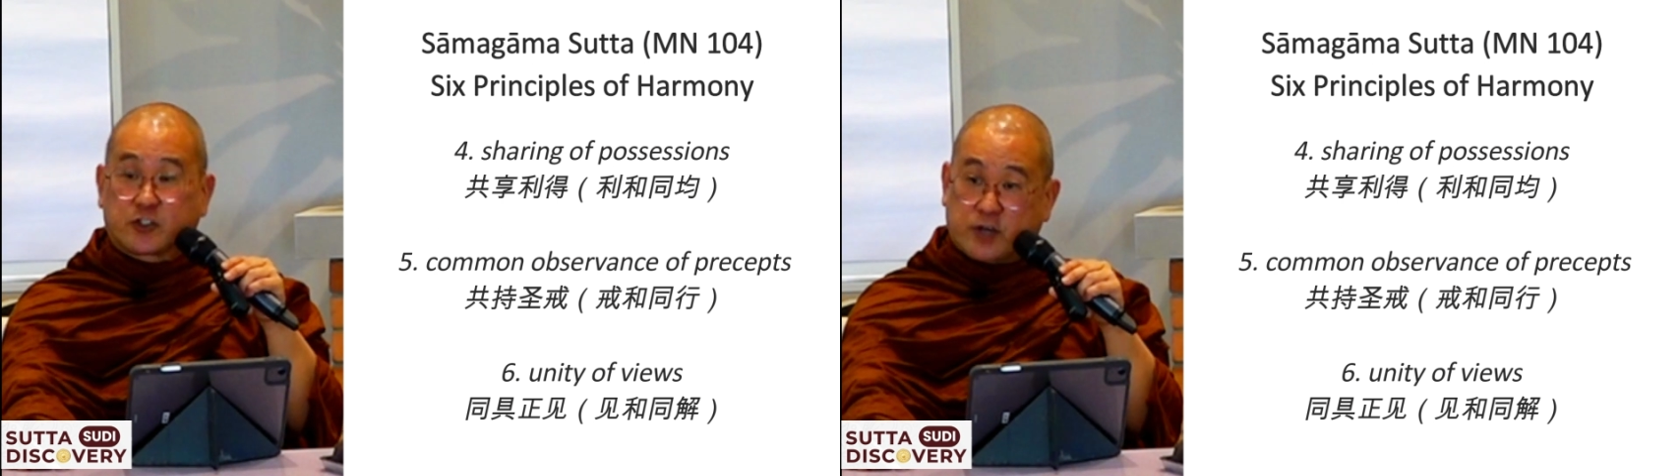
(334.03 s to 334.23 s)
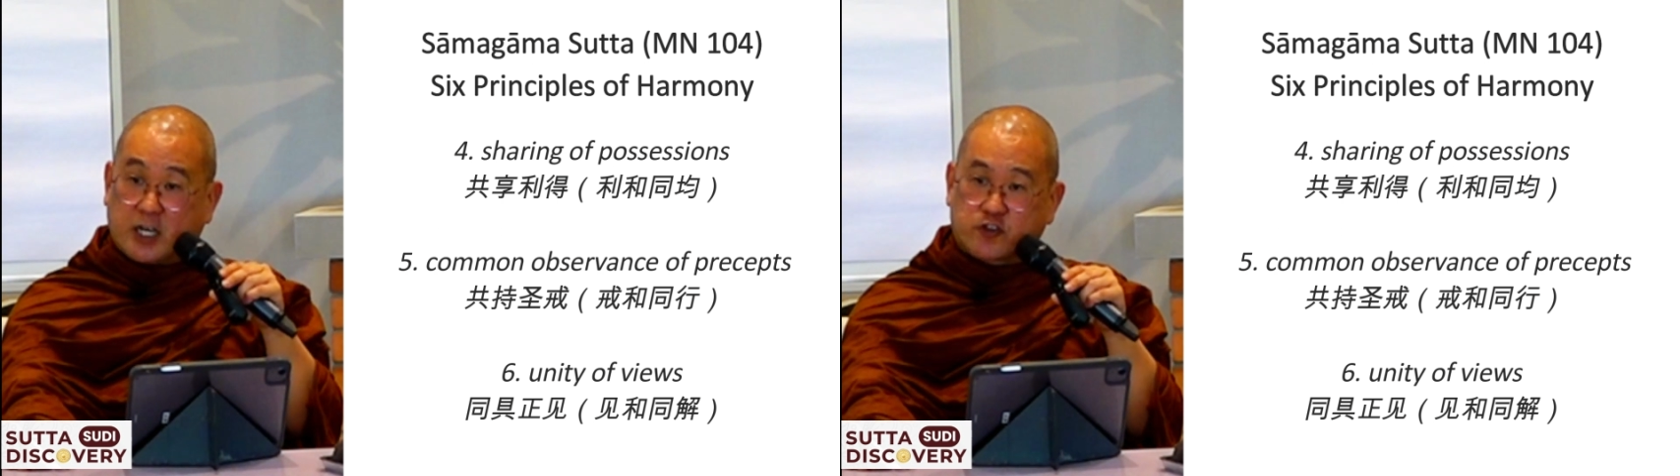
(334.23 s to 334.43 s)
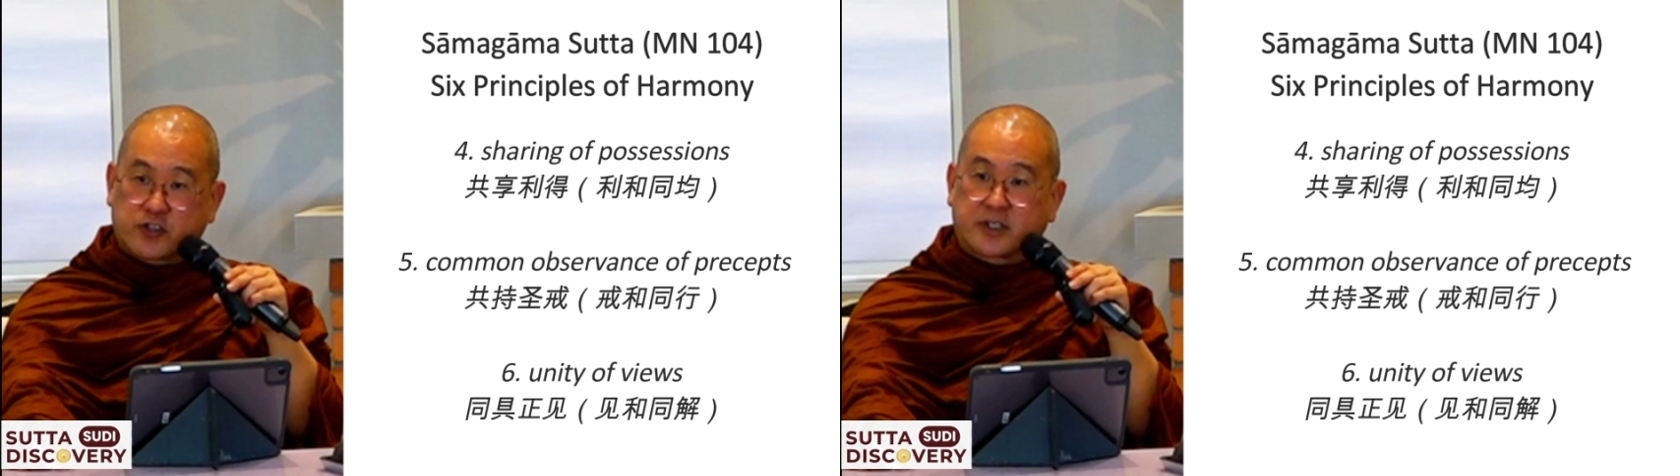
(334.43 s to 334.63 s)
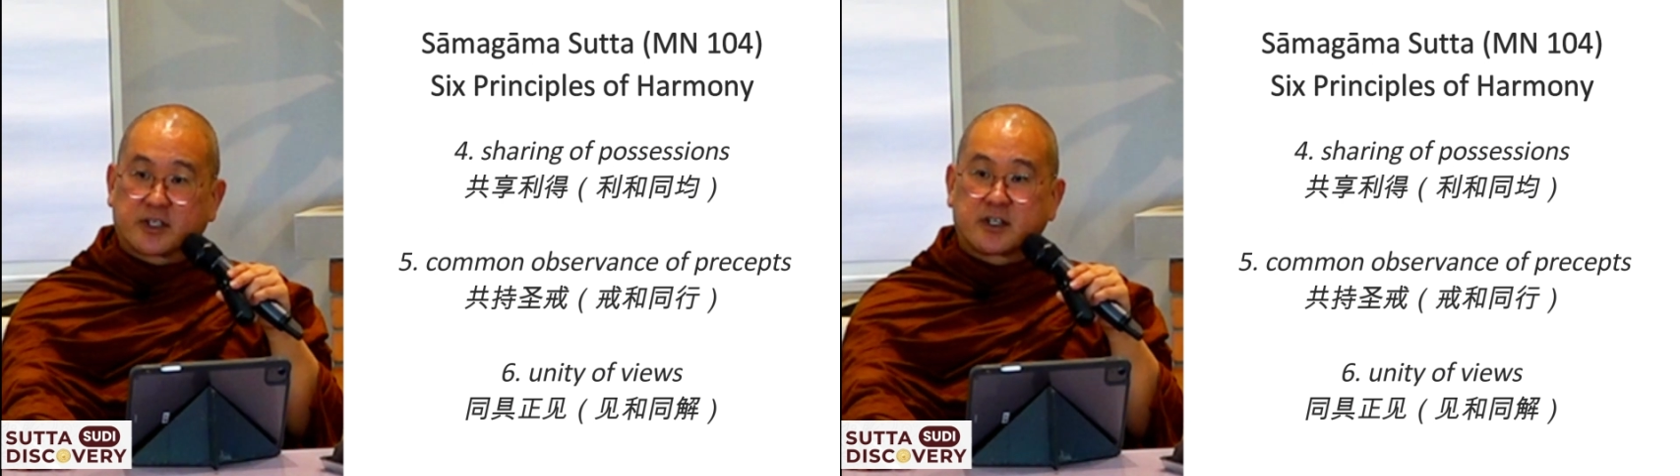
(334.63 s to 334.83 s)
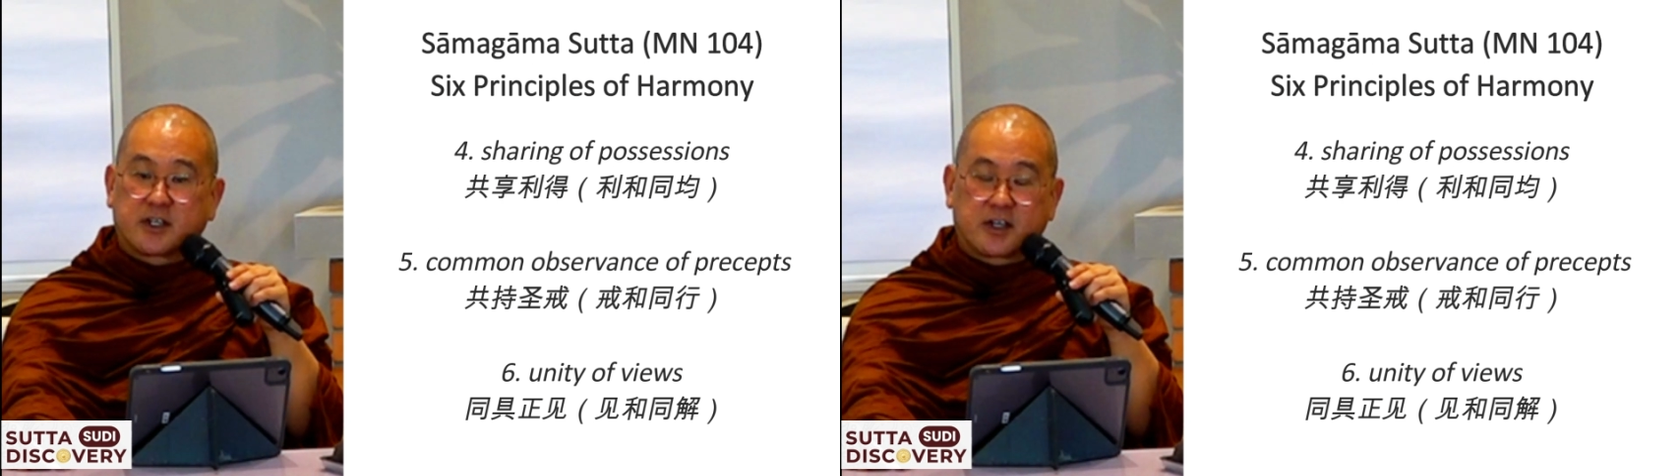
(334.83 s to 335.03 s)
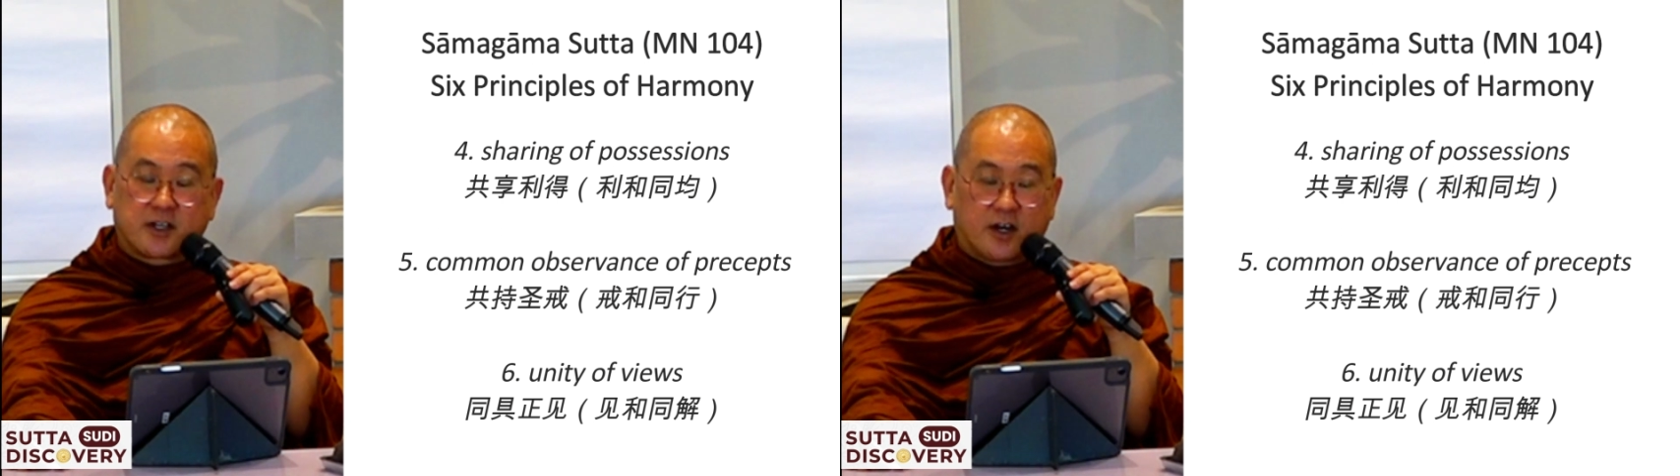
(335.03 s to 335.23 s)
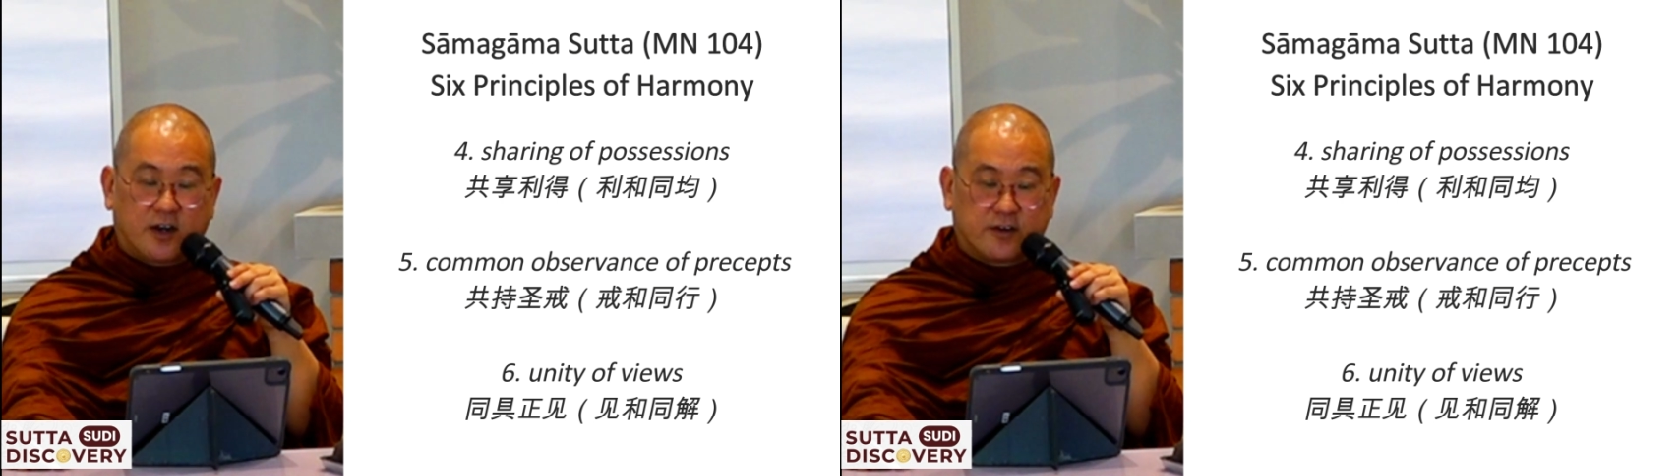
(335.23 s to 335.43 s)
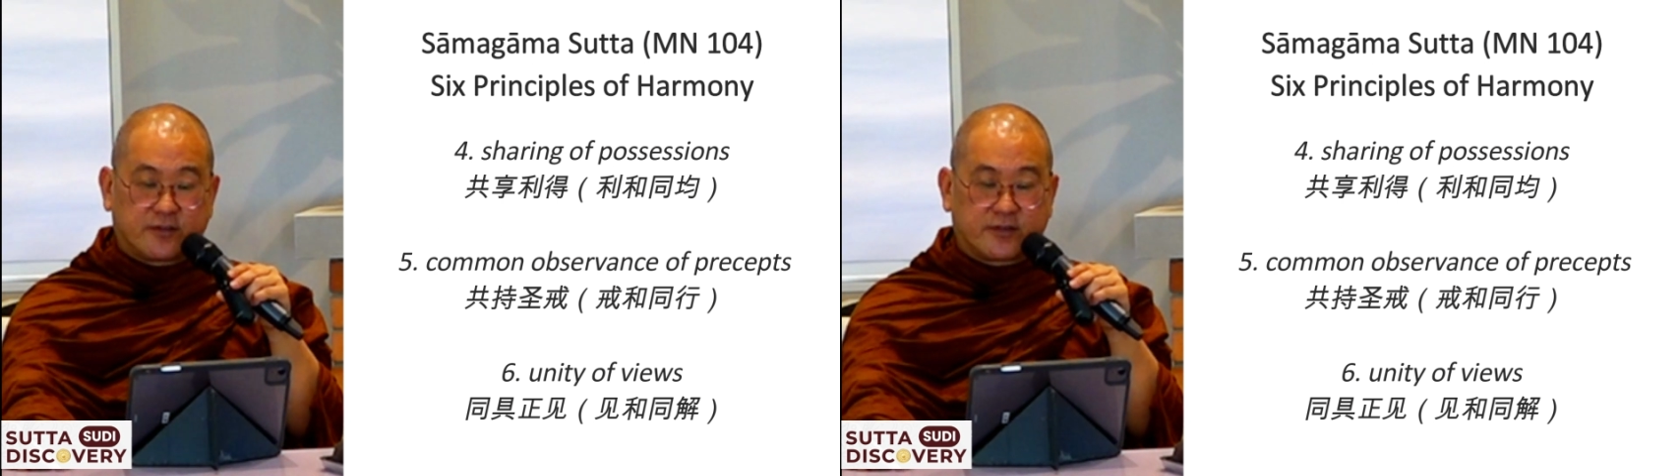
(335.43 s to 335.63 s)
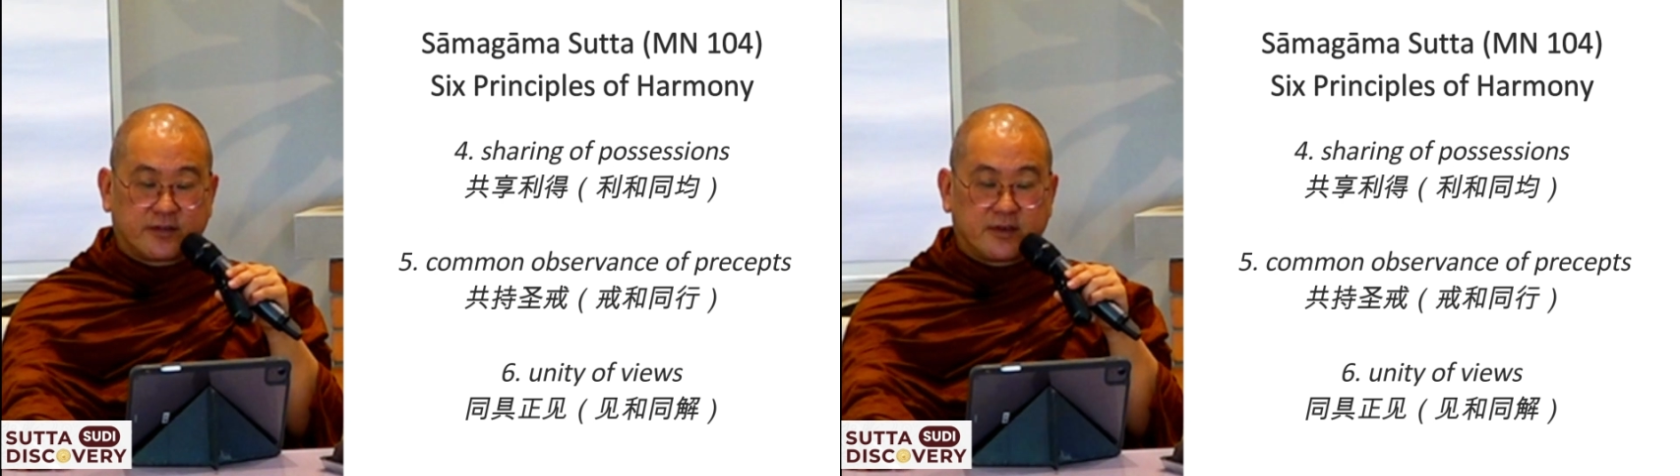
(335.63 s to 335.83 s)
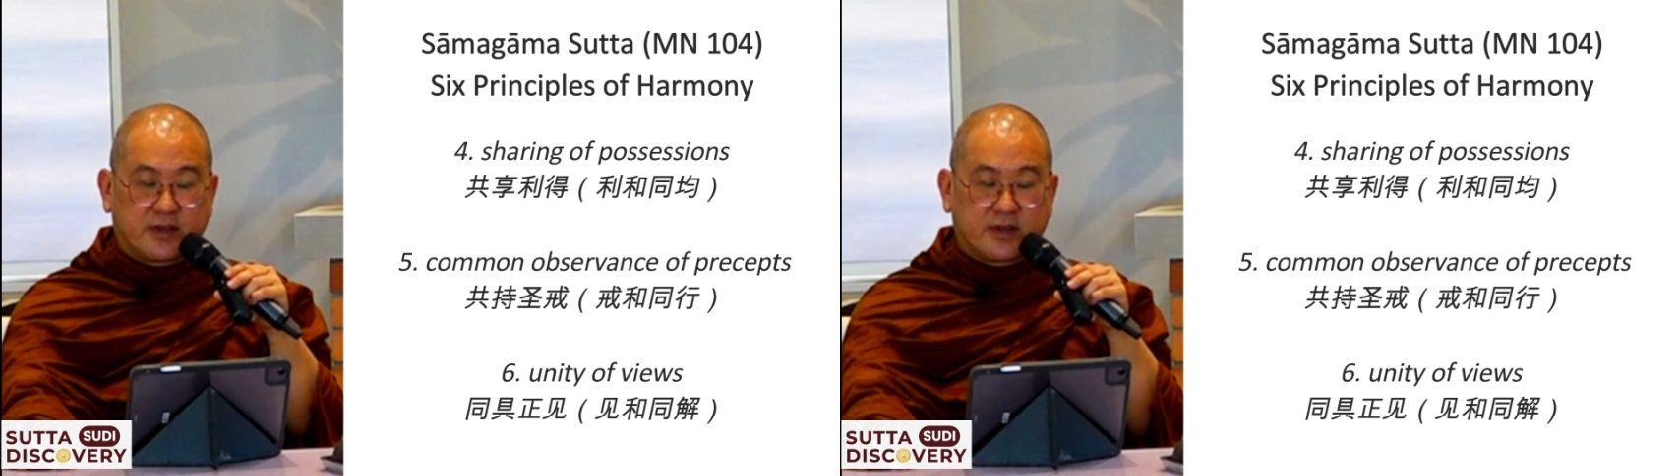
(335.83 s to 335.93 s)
destruction of